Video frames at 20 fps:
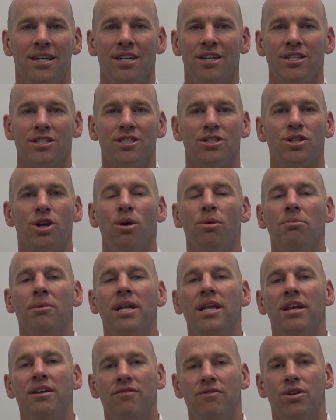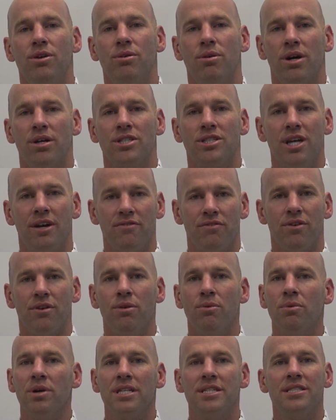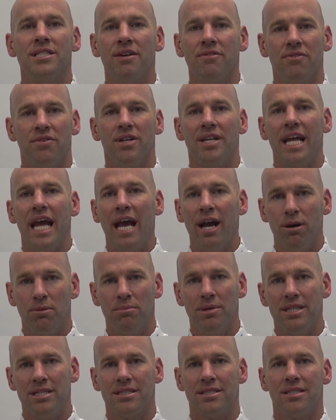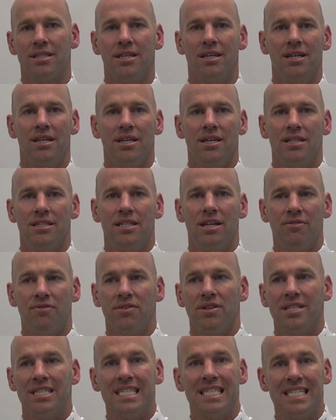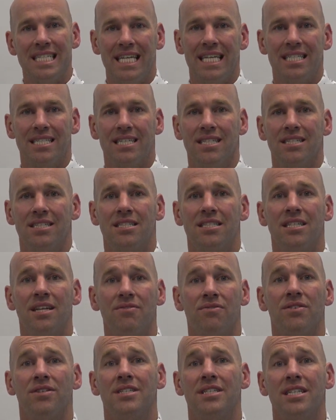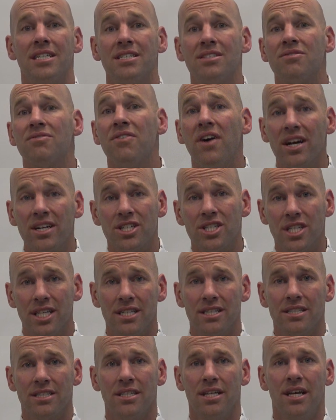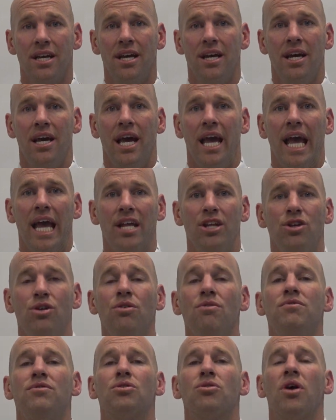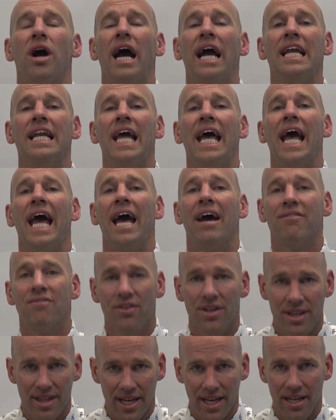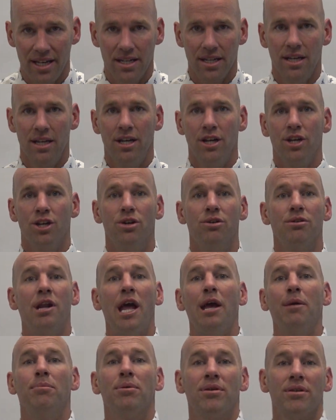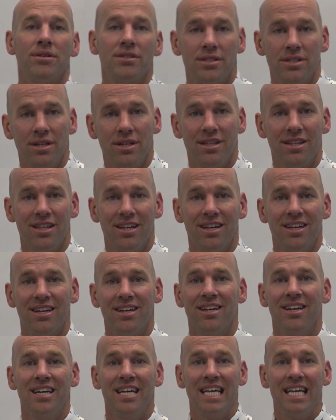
So many of you are suffering with different ailments, different diseases, different dysfunctions, and you've tried everything. Your neighbor to